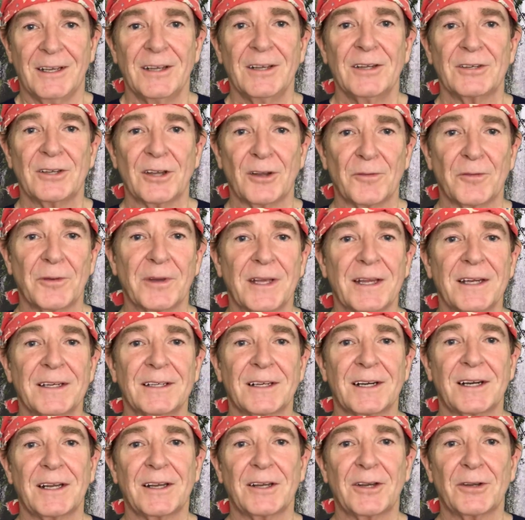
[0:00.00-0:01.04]
Don't forget
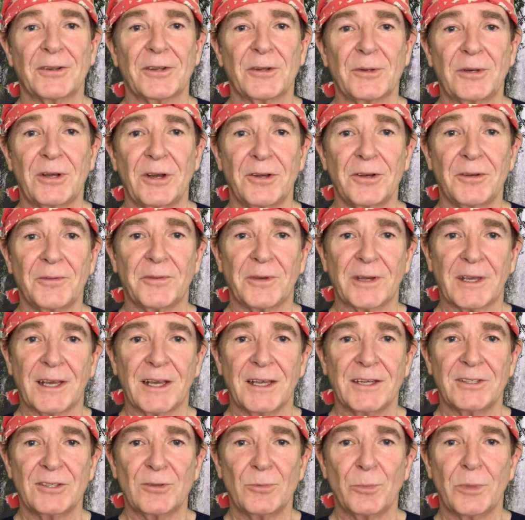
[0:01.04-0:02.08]
to click on the
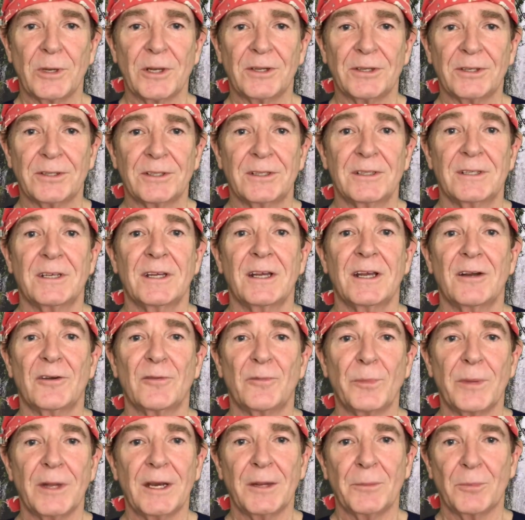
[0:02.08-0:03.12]
notification bell to hear
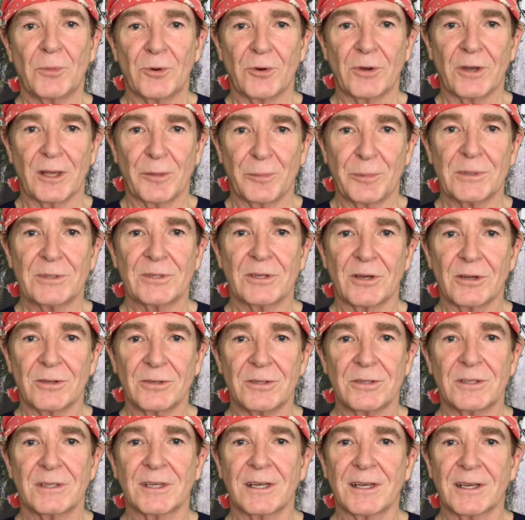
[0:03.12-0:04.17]
of many more
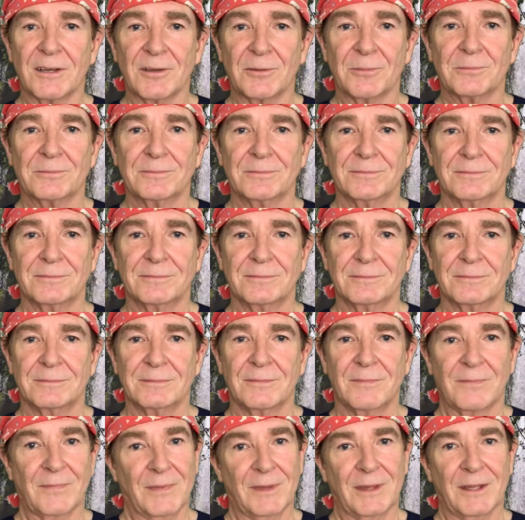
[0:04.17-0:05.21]
episodes to come.
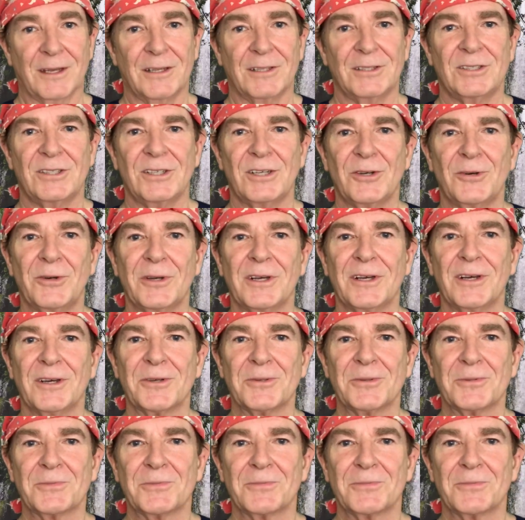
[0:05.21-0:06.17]
Cheerio!